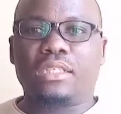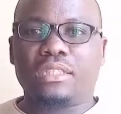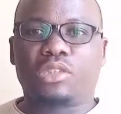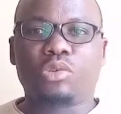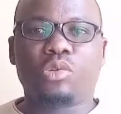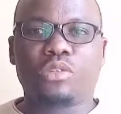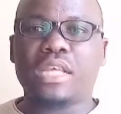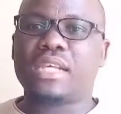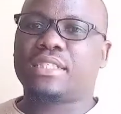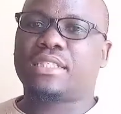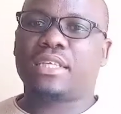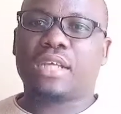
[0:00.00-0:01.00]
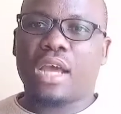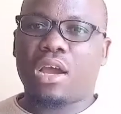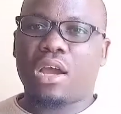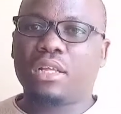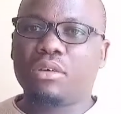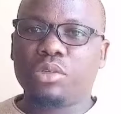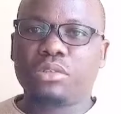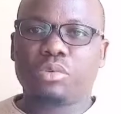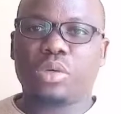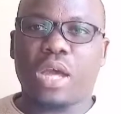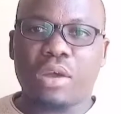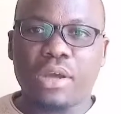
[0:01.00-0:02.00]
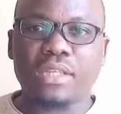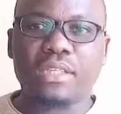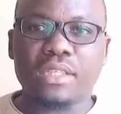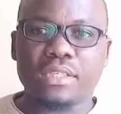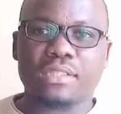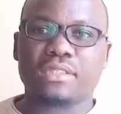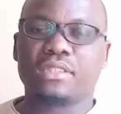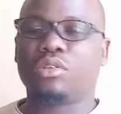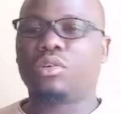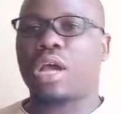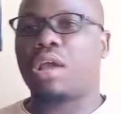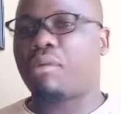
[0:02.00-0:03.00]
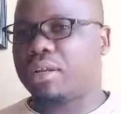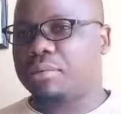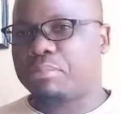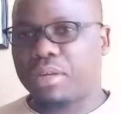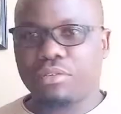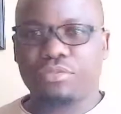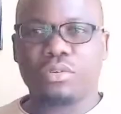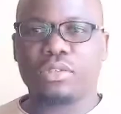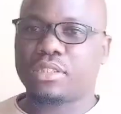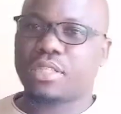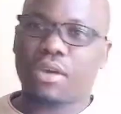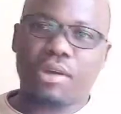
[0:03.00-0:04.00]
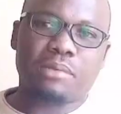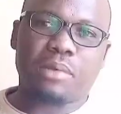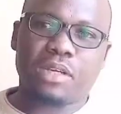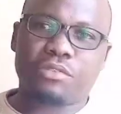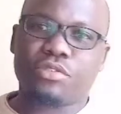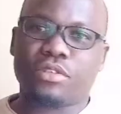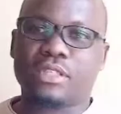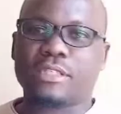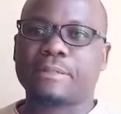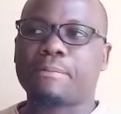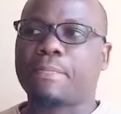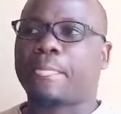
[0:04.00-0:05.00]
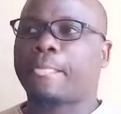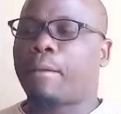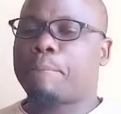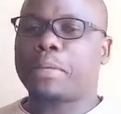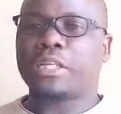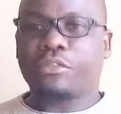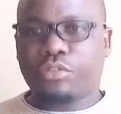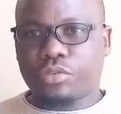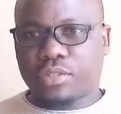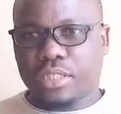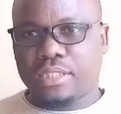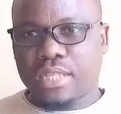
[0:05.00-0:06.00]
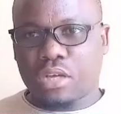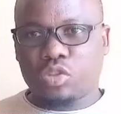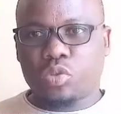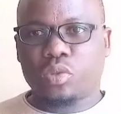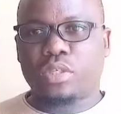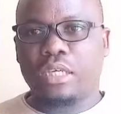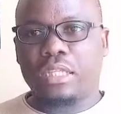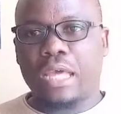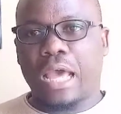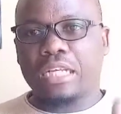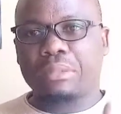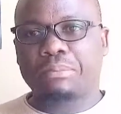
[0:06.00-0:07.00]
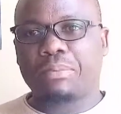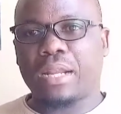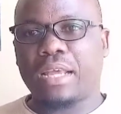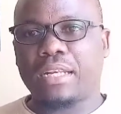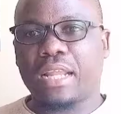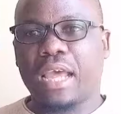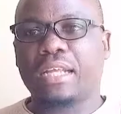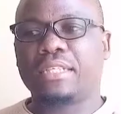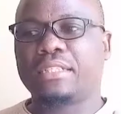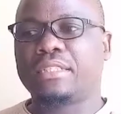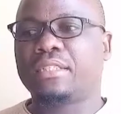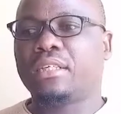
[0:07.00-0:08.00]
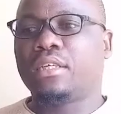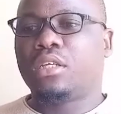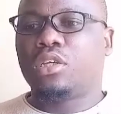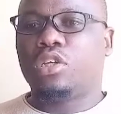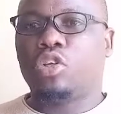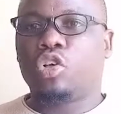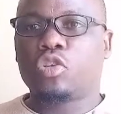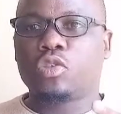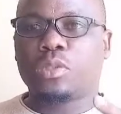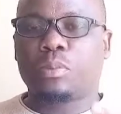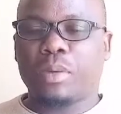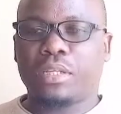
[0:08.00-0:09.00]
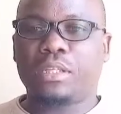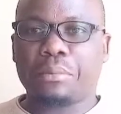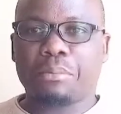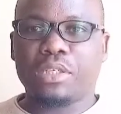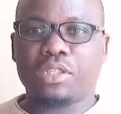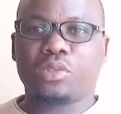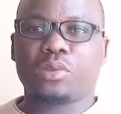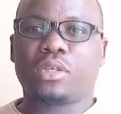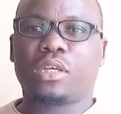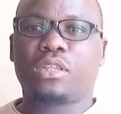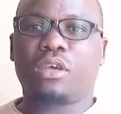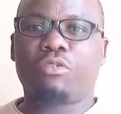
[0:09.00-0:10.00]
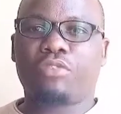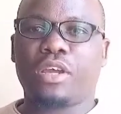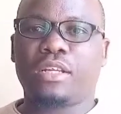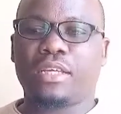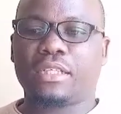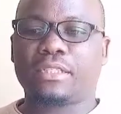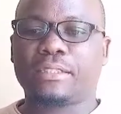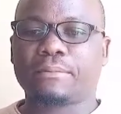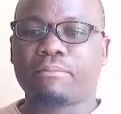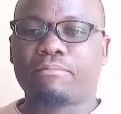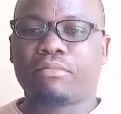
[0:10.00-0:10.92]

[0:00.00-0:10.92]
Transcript: she will just say, I want this, I want money for this, I want money for this. But if you sit down together and plan and, spend the money together, you find that